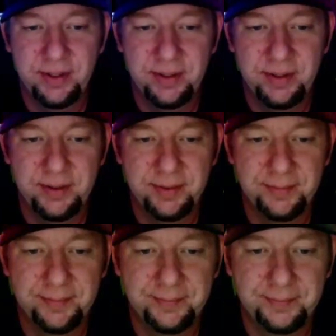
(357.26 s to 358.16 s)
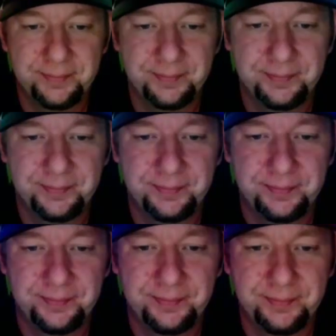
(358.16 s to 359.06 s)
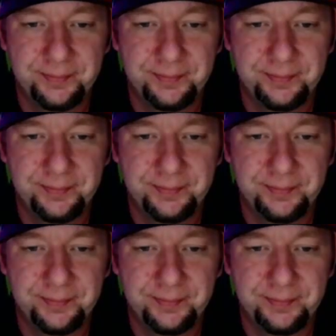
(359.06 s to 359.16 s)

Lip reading: [no speech]